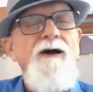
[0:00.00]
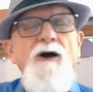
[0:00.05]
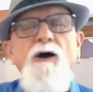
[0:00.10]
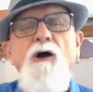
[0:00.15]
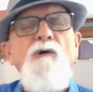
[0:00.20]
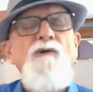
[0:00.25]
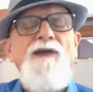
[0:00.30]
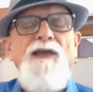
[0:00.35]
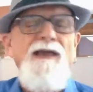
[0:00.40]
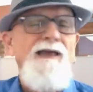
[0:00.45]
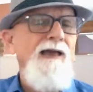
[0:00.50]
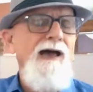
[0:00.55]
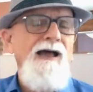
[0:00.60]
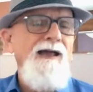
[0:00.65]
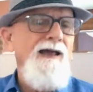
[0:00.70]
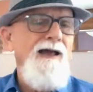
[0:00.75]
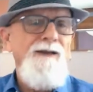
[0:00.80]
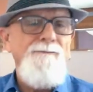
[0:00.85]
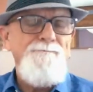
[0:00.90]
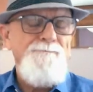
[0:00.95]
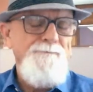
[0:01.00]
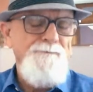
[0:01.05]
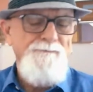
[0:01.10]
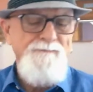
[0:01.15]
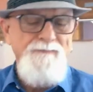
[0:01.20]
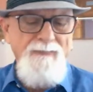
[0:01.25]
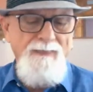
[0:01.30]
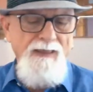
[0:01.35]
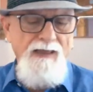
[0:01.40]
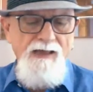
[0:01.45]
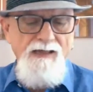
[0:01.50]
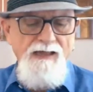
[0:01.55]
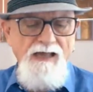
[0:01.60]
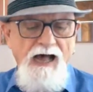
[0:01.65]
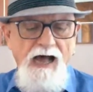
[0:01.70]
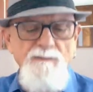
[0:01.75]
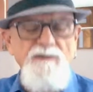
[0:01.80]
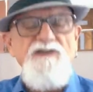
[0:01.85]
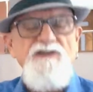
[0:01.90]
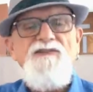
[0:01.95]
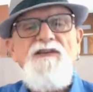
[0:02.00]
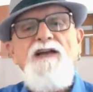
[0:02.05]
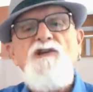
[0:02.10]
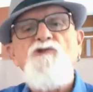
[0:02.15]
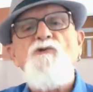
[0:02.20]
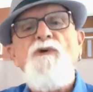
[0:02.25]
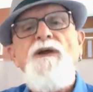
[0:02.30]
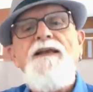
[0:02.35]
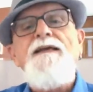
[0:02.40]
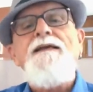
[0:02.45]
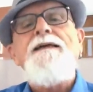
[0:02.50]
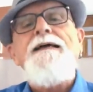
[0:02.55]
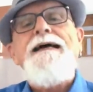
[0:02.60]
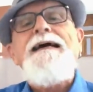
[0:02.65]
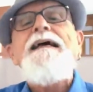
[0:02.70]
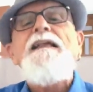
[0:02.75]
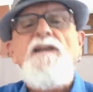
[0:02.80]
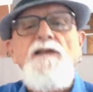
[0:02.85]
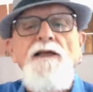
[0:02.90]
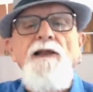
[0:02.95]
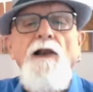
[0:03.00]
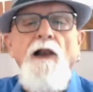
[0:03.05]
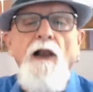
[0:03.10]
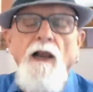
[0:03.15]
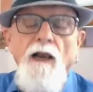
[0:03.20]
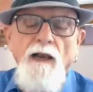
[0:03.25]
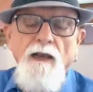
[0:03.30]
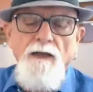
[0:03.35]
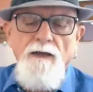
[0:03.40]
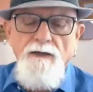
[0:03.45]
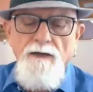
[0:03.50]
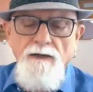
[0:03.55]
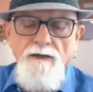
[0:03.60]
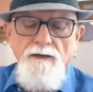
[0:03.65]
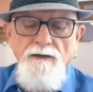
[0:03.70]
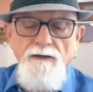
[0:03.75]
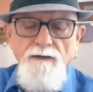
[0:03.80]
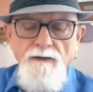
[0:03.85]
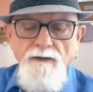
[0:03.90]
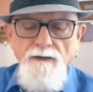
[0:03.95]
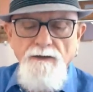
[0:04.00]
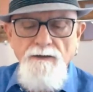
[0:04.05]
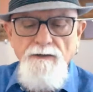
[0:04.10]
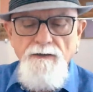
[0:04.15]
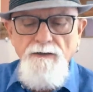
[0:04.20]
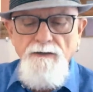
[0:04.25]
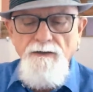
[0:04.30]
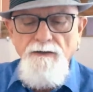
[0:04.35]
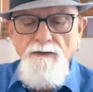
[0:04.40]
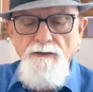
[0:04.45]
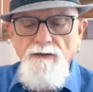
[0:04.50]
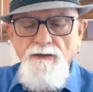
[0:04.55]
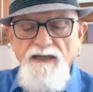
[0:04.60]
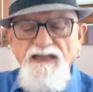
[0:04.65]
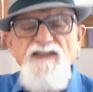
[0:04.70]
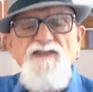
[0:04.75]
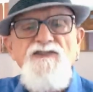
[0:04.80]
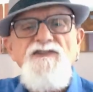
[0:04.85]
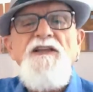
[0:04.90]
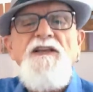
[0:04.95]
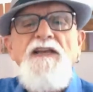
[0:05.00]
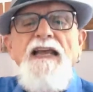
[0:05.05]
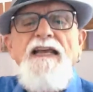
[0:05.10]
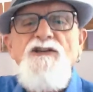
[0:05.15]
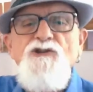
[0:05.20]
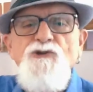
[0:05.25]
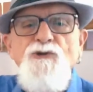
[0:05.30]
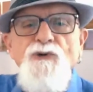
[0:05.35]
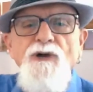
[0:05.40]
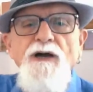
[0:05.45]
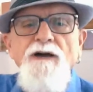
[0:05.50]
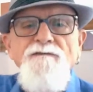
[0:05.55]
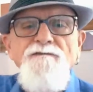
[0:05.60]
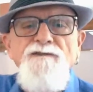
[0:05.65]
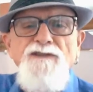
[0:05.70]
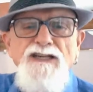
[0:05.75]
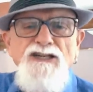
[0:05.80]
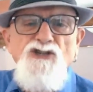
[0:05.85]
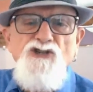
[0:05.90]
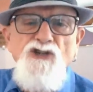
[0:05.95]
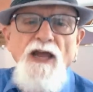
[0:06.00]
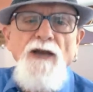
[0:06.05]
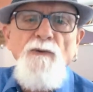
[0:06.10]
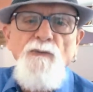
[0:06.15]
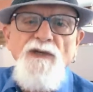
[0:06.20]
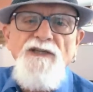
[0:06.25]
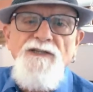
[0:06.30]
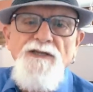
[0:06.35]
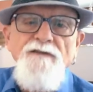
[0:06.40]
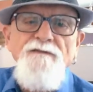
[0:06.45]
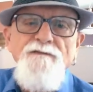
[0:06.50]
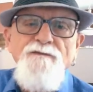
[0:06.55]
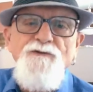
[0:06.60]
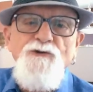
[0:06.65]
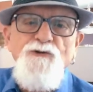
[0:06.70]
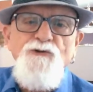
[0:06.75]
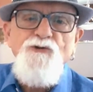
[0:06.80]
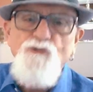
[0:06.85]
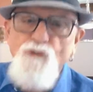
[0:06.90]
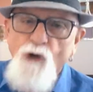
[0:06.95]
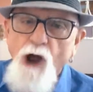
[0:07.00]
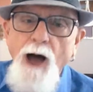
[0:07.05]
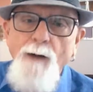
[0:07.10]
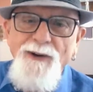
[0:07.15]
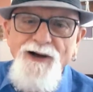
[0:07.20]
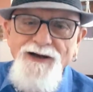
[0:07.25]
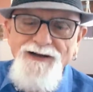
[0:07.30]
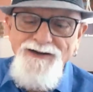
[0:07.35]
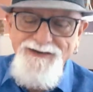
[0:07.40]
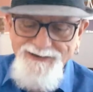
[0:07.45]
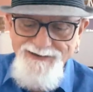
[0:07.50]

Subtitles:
Okay, I'm exaggerating a little. It's the nature of degenerative drama.